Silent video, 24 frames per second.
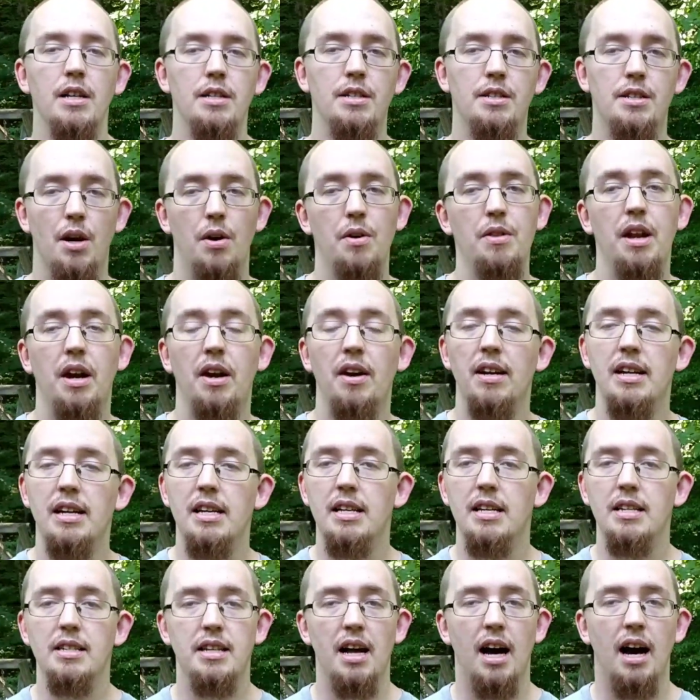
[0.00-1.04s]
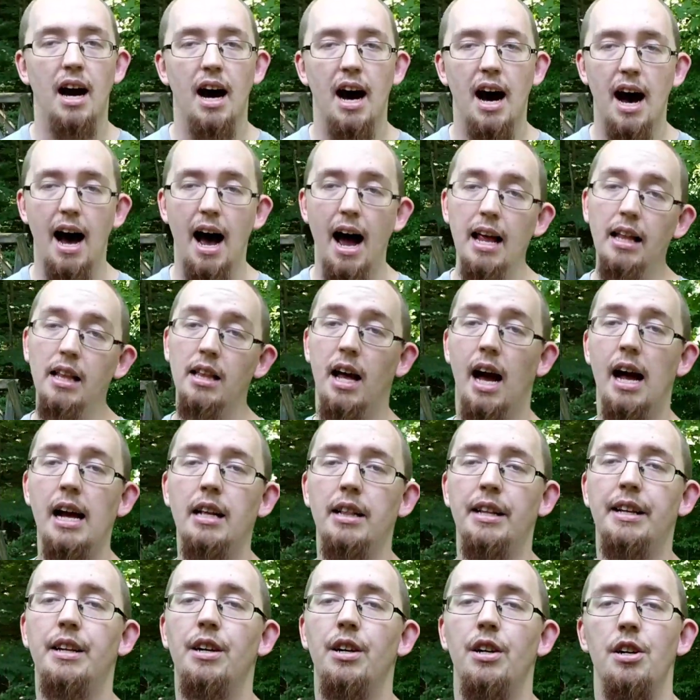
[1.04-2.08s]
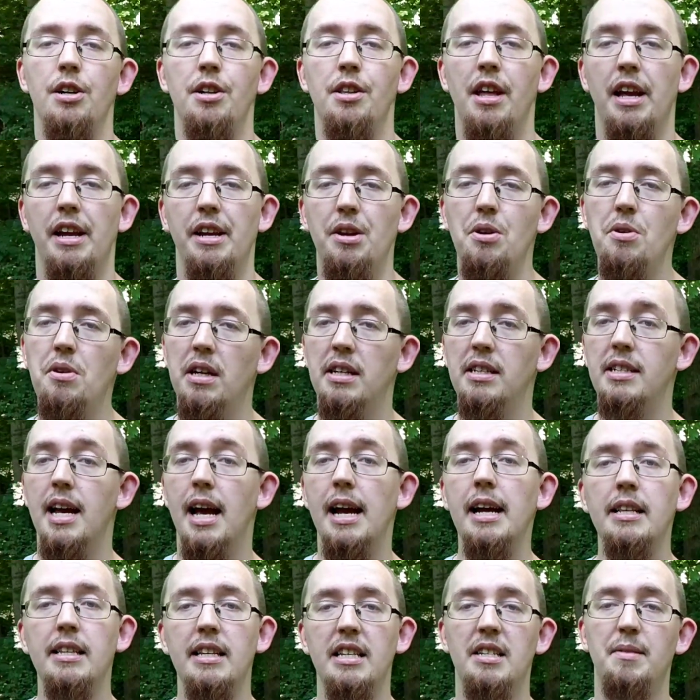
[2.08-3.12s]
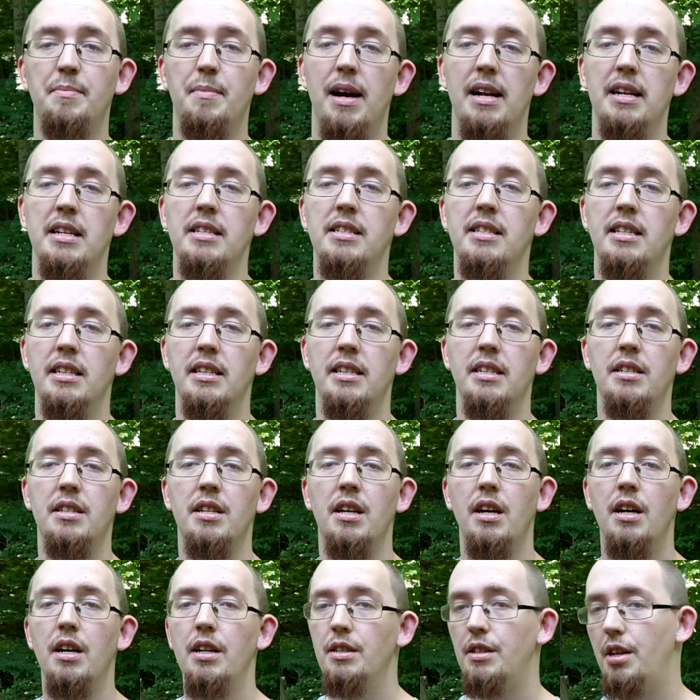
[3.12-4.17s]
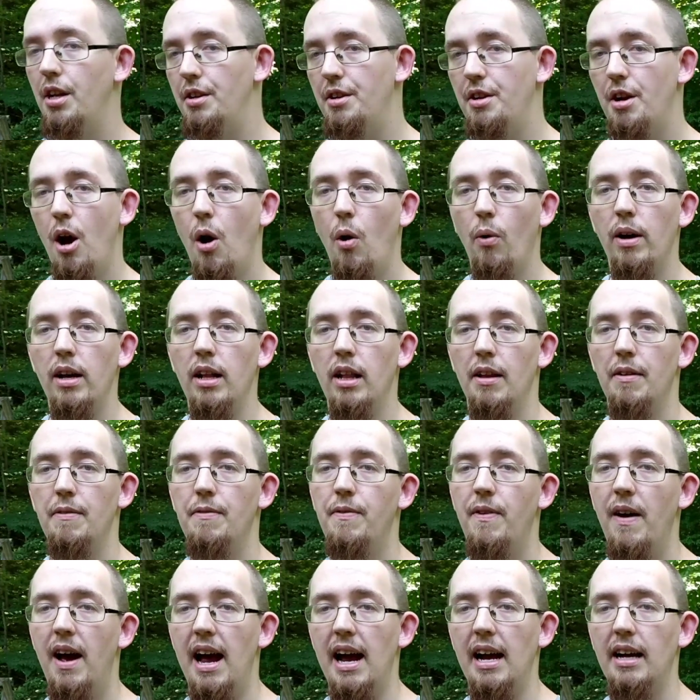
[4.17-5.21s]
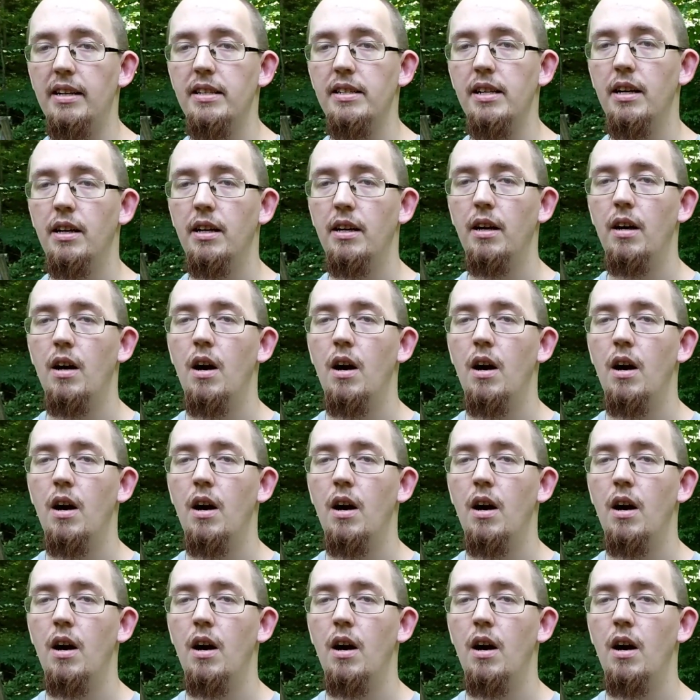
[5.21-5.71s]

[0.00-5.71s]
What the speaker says: So there is a high likelihood that you can take these medicines to no ill effect.